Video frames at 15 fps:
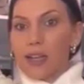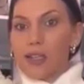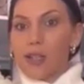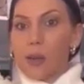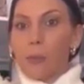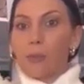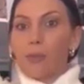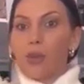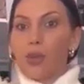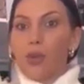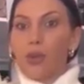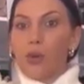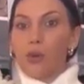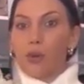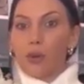is
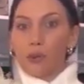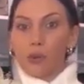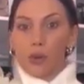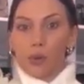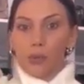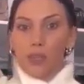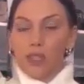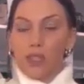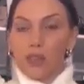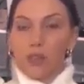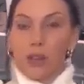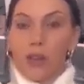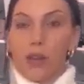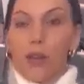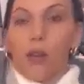beautiful
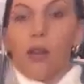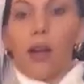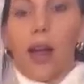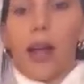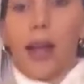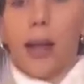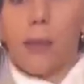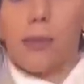material. I